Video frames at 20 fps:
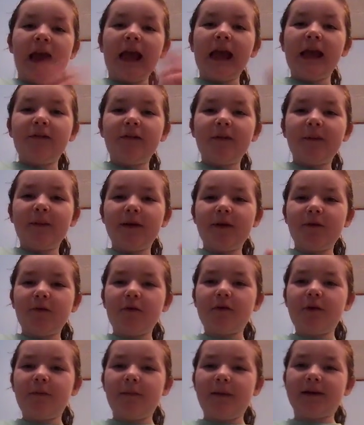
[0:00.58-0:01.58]
Hey everybody,
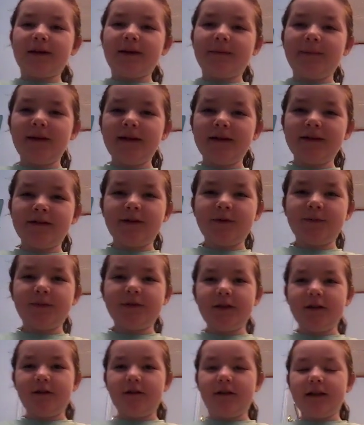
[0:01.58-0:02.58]
welcome back to my YouTube
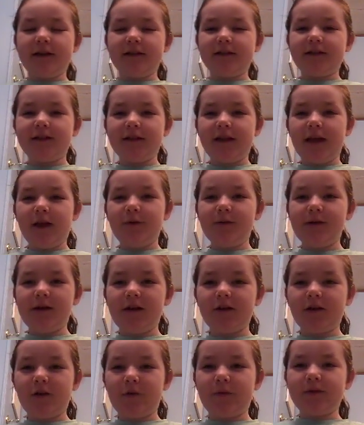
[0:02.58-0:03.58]
channel, and today we
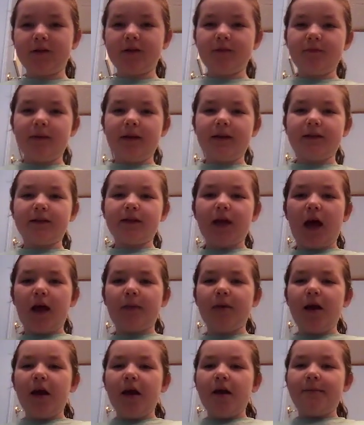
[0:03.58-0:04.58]
are going to make
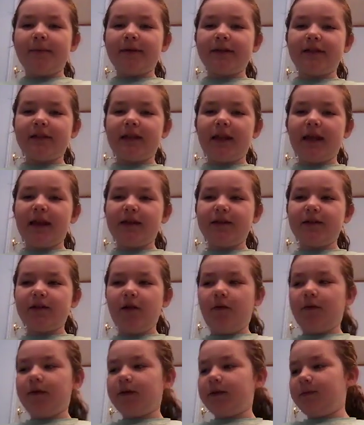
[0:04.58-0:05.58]
slime, but today it's
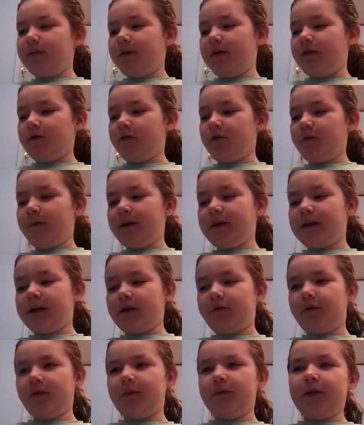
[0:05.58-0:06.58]
going to be a little bit
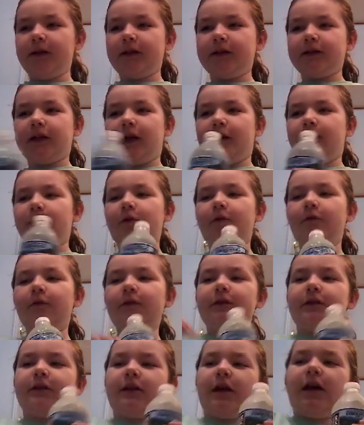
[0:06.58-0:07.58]
different because I'm
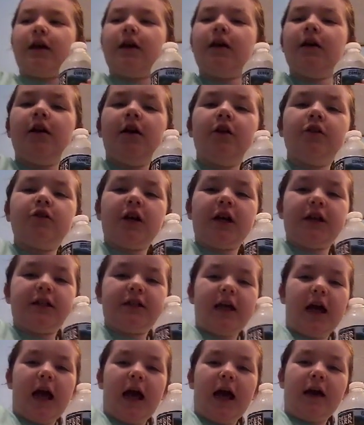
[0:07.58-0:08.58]
going to try
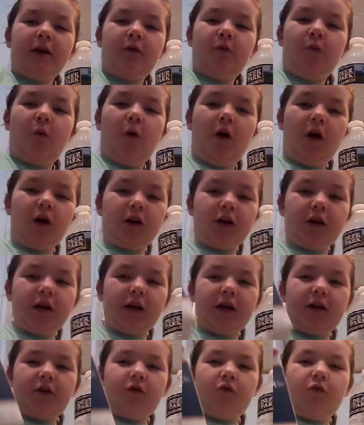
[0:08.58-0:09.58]
to add water and